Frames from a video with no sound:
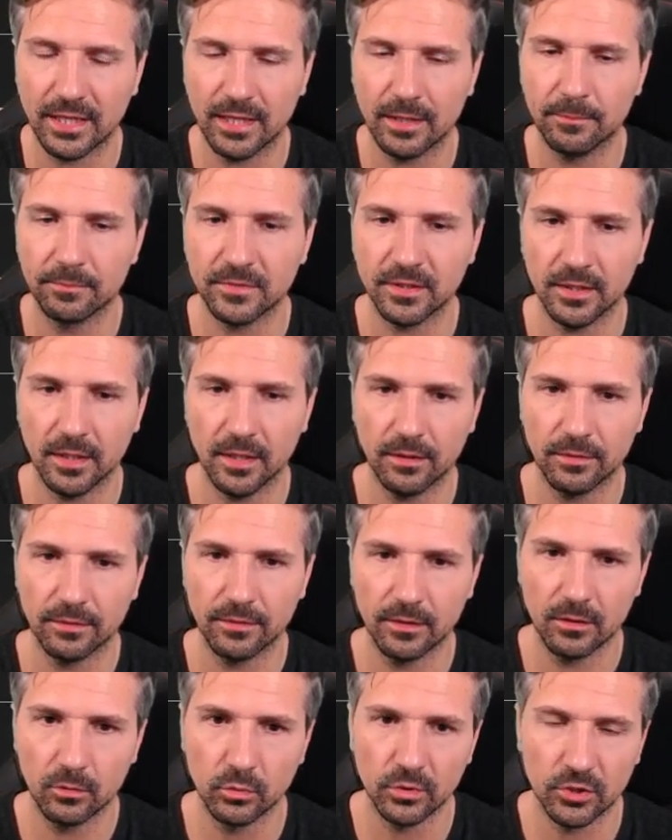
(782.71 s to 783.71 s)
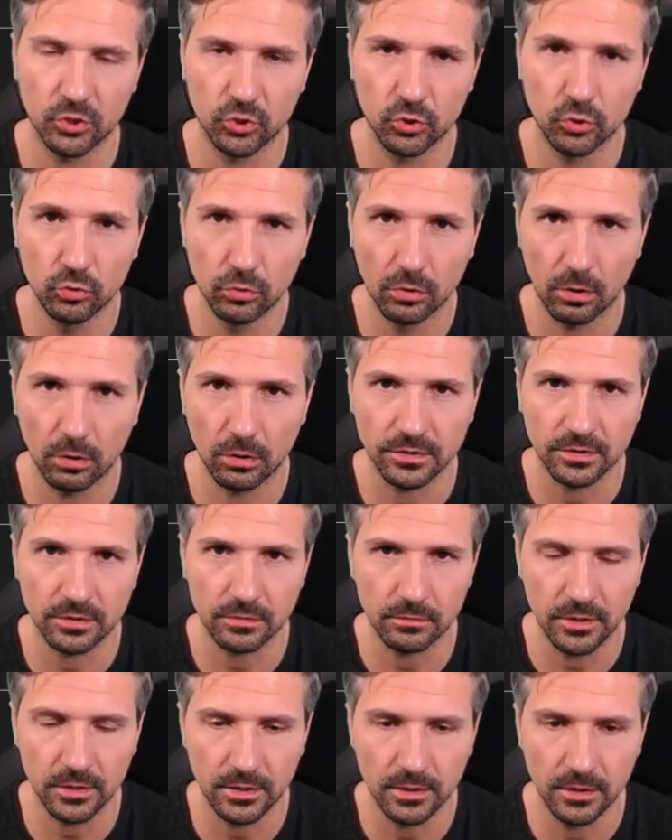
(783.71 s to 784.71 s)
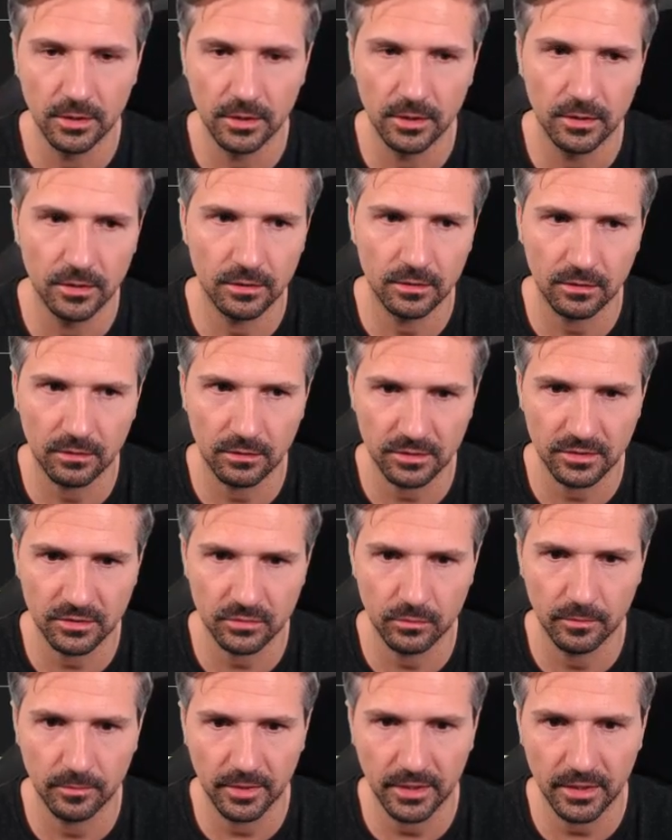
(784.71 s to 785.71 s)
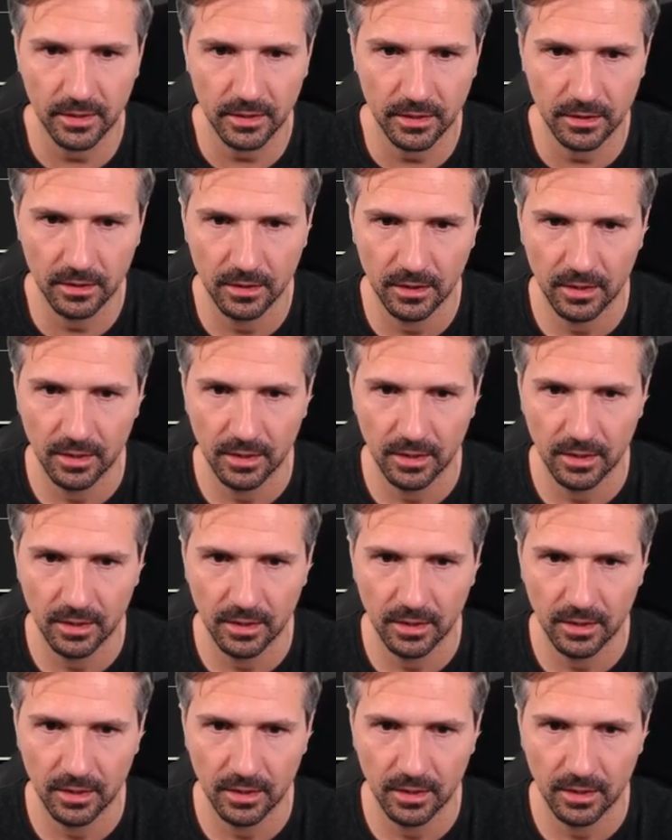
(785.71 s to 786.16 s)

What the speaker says: empty hand there with 2 or 3 cards remaining.